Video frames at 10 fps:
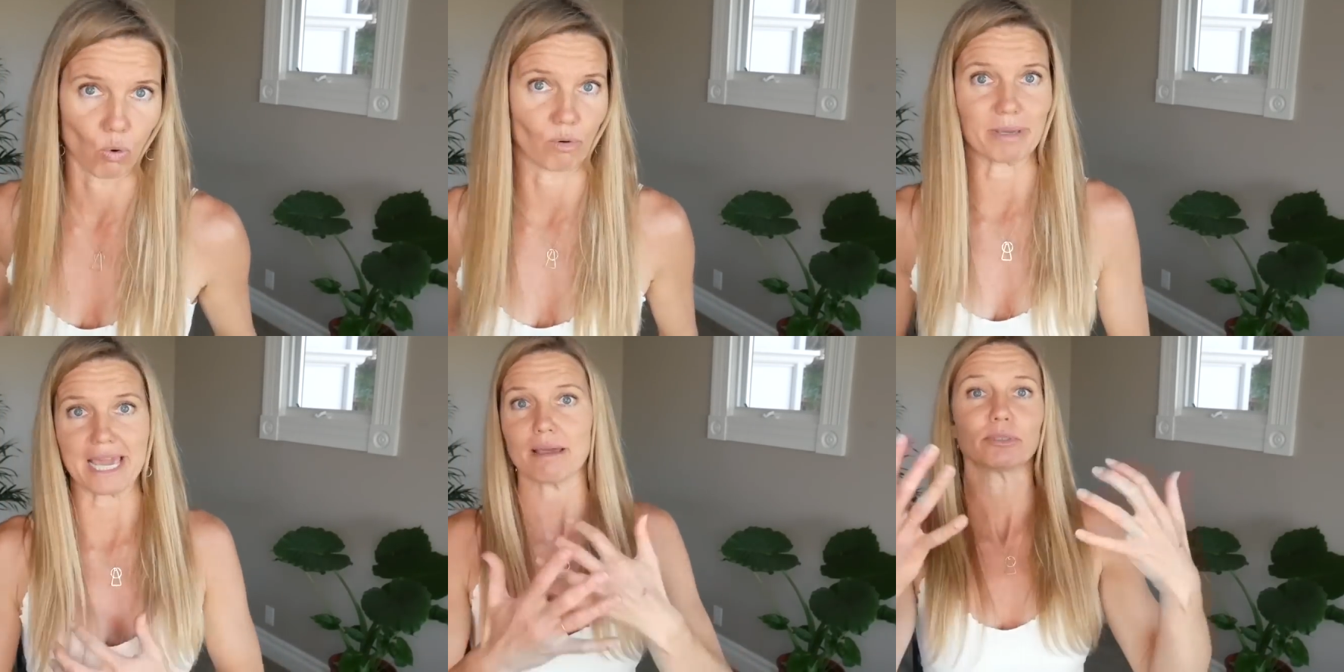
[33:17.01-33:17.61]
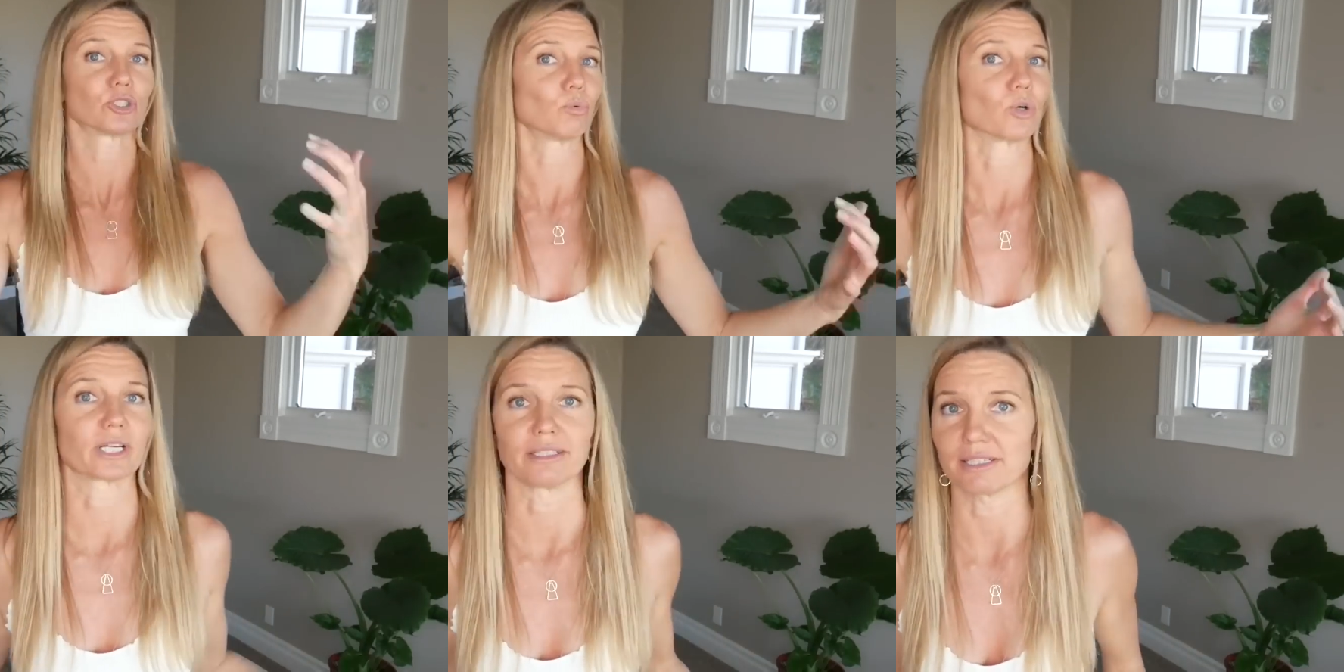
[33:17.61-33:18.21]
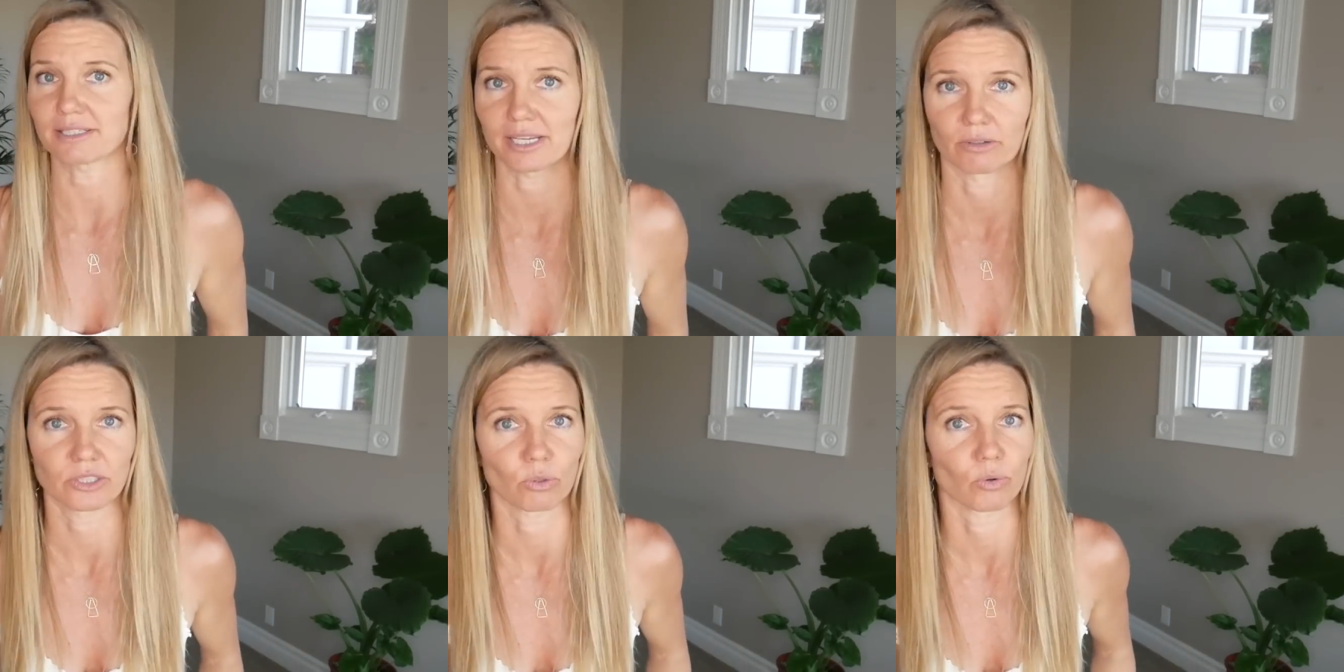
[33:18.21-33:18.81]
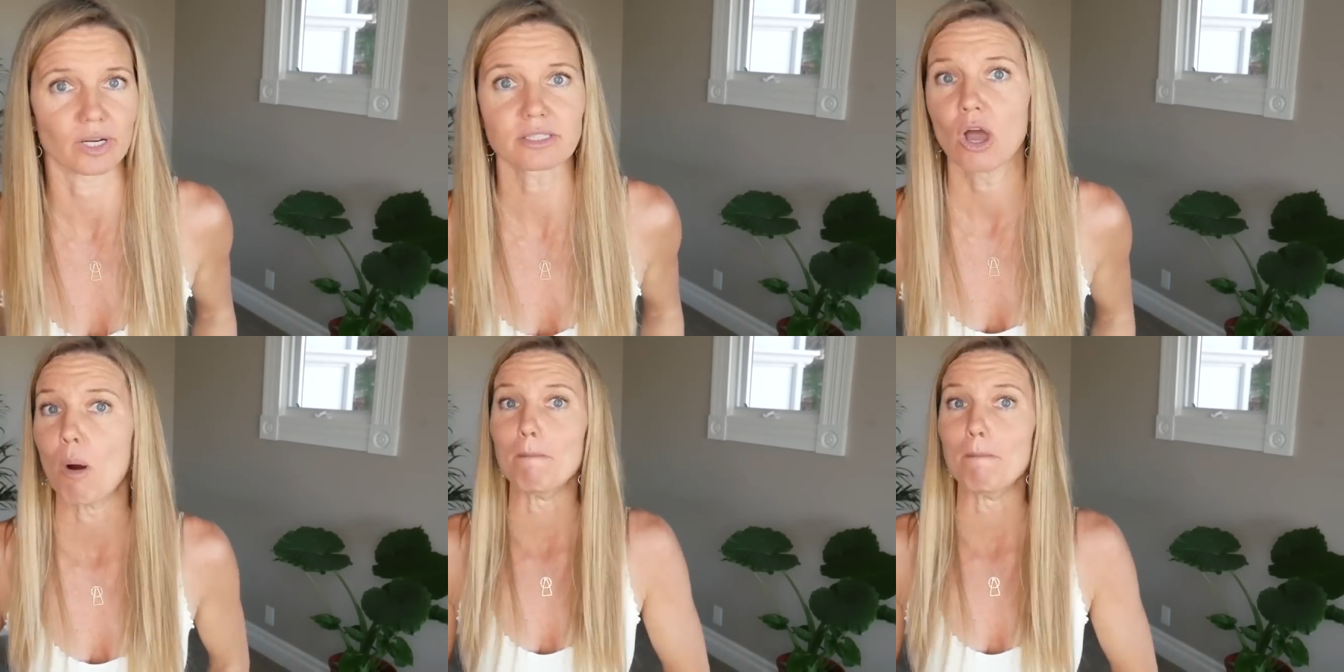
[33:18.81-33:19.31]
or be able to work in these territories.